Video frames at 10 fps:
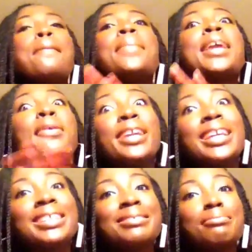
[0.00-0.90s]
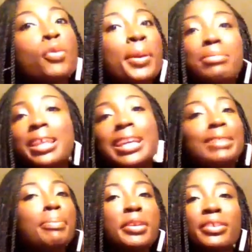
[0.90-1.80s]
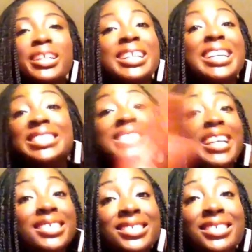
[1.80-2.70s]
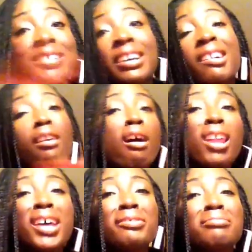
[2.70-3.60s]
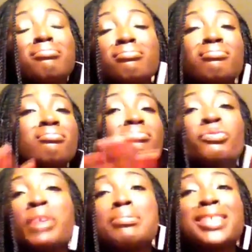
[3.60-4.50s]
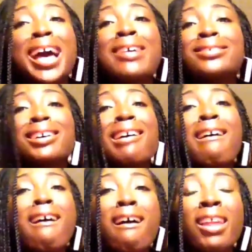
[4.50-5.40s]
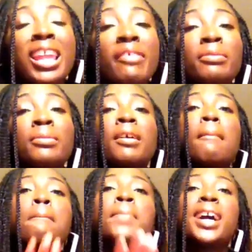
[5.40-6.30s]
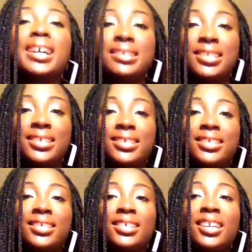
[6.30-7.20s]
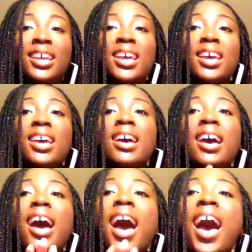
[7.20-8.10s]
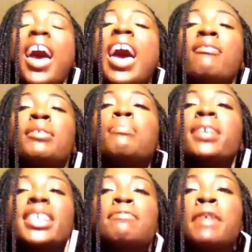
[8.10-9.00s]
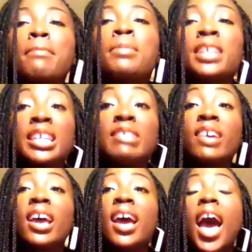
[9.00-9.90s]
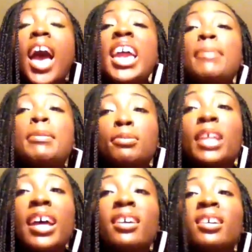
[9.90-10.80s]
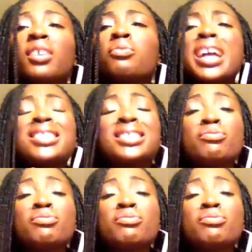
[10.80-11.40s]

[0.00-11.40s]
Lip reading: Period. Point blank. Period. Insects, all of them. Reptiles, all of them. But I have the biggest pet peeve. I hate people that, when I see